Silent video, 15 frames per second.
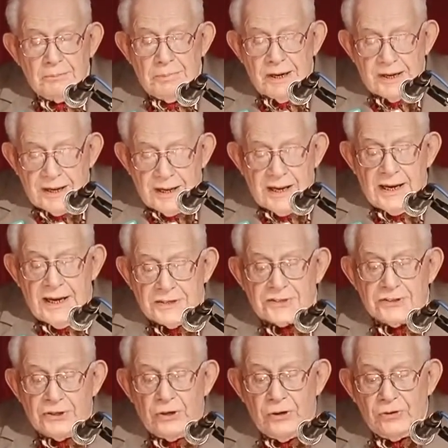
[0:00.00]
But
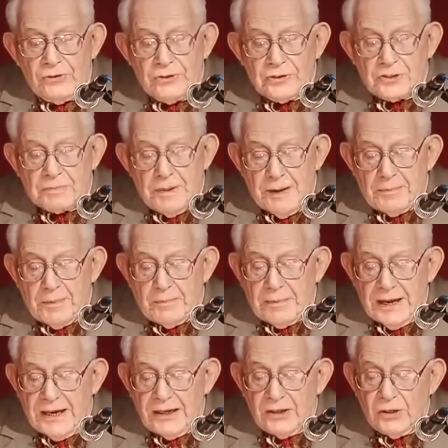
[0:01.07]
as an old newspaper
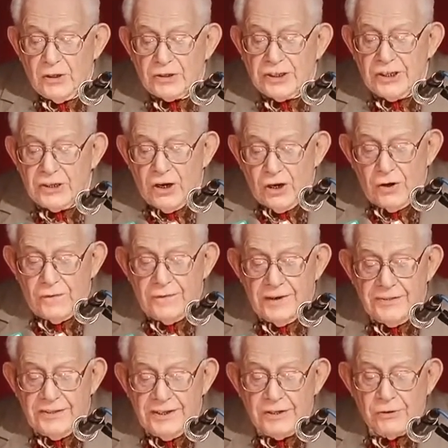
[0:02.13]
man looking
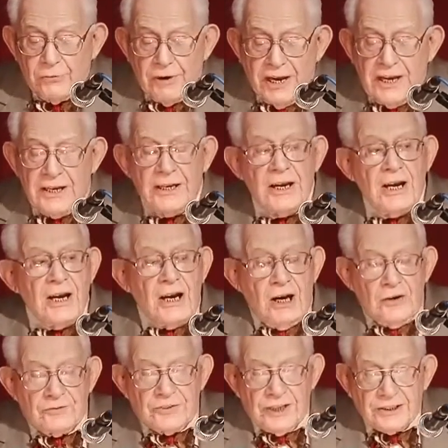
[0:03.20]
over the array
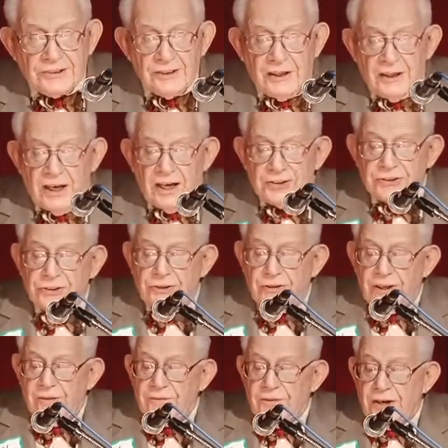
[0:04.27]
of
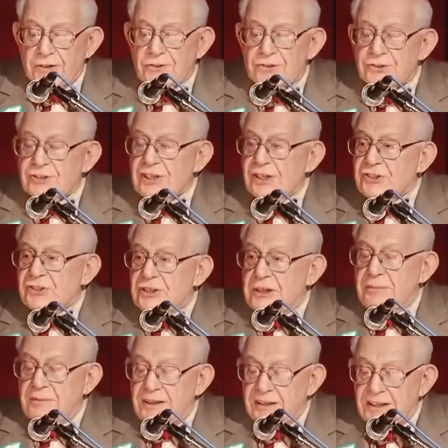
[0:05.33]
technological inventions that
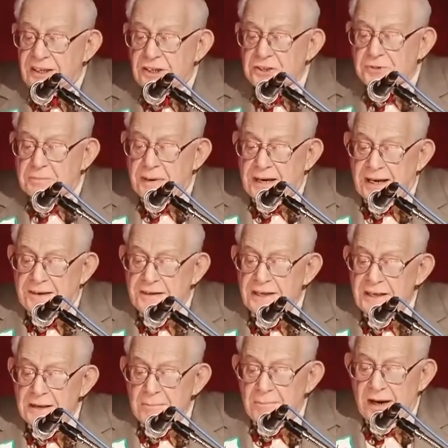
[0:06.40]
seemingly expand
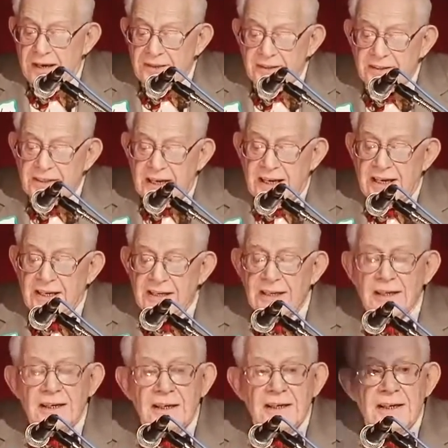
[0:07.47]
by the
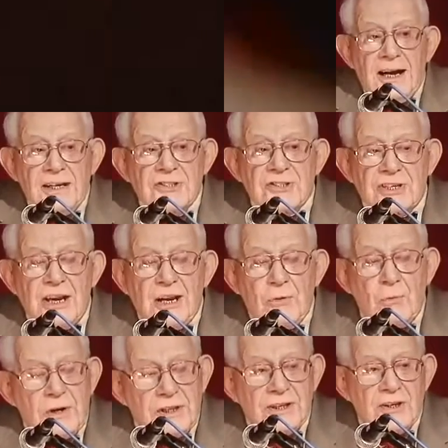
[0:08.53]
day, I say
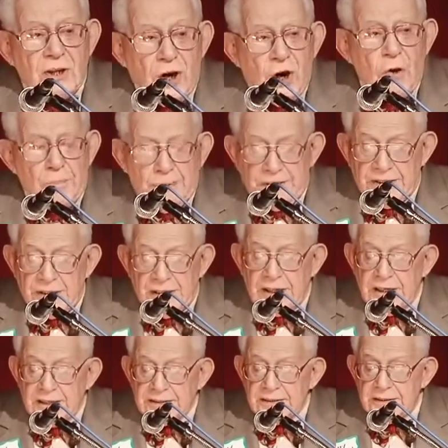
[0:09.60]
with an open
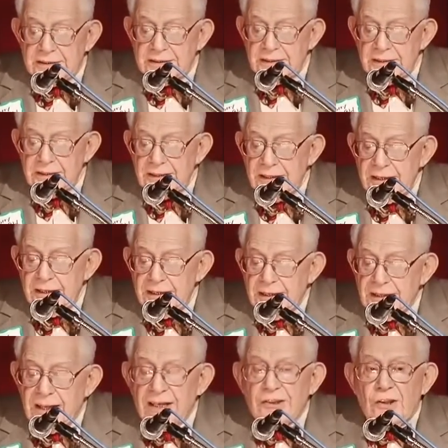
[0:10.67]
heart
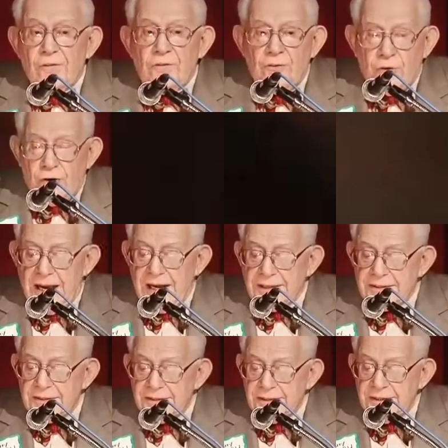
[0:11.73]
that the
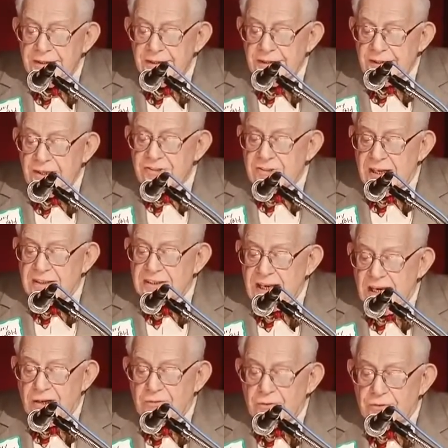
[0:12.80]
format does not
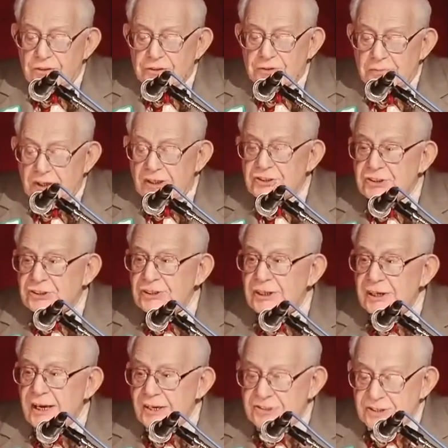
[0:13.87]
count for as much
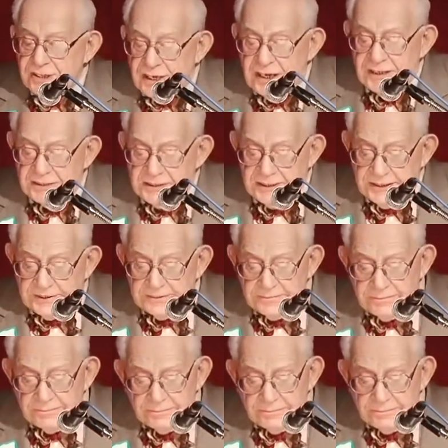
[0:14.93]
as the content.